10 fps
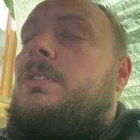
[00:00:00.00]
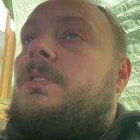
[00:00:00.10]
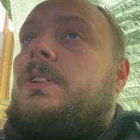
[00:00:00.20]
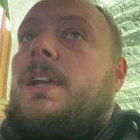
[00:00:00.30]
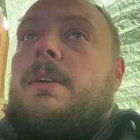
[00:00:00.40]

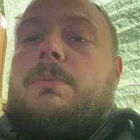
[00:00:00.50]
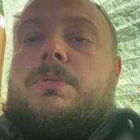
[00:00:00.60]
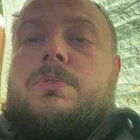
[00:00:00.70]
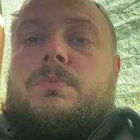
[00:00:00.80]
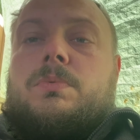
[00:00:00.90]
yeah, we'll
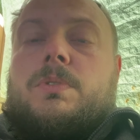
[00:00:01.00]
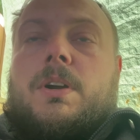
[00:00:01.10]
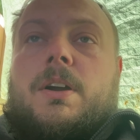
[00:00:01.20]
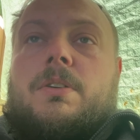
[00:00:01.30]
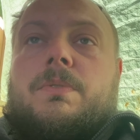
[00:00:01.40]

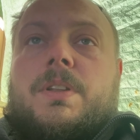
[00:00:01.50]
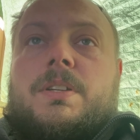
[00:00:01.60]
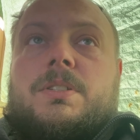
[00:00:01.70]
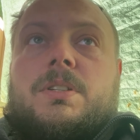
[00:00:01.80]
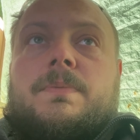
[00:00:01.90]
crack on with
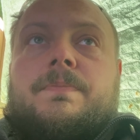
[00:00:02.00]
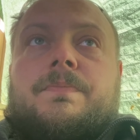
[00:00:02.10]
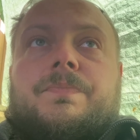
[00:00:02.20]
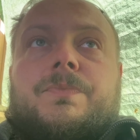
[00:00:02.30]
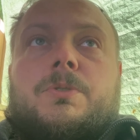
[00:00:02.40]
this.
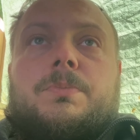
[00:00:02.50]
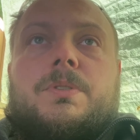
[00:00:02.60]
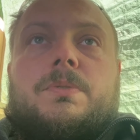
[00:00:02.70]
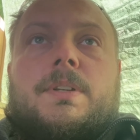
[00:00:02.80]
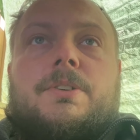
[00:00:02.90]
Jump
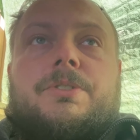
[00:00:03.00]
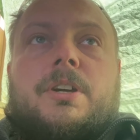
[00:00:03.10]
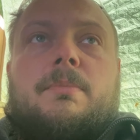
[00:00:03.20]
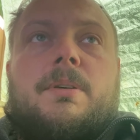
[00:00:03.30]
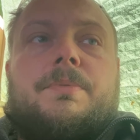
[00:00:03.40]
into a little
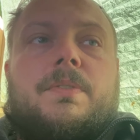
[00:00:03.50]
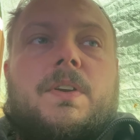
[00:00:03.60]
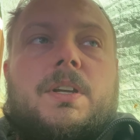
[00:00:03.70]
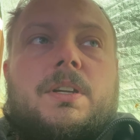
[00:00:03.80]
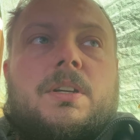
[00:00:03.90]
time lapse, I
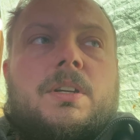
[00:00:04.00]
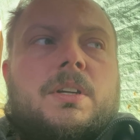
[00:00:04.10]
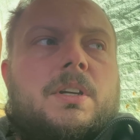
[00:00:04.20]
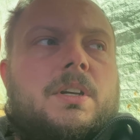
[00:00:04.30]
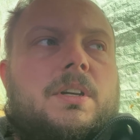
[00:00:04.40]
think,
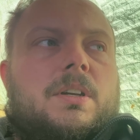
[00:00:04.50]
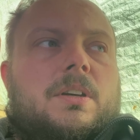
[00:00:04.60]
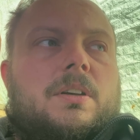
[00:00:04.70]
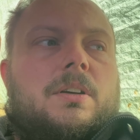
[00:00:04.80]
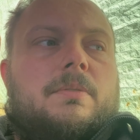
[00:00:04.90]

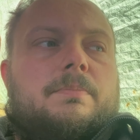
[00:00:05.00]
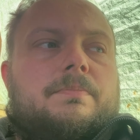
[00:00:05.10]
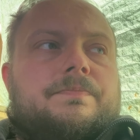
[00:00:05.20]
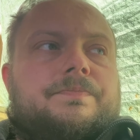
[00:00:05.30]
and